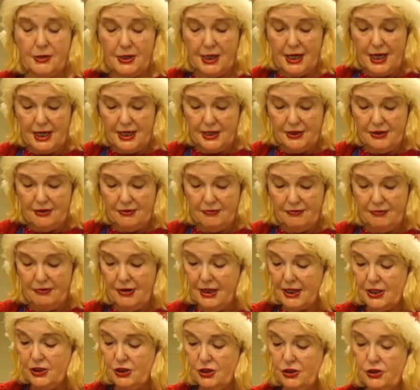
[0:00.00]
cake
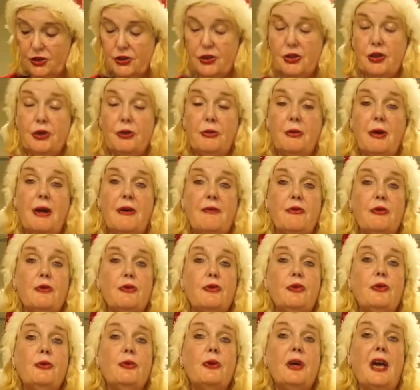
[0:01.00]
decorations do you have
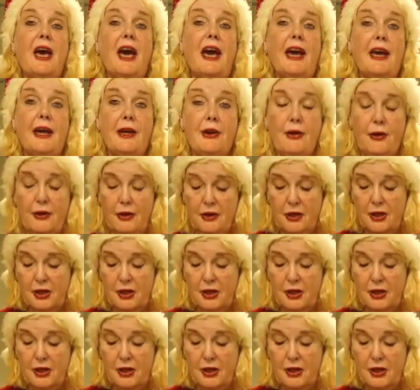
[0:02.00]
on your cake?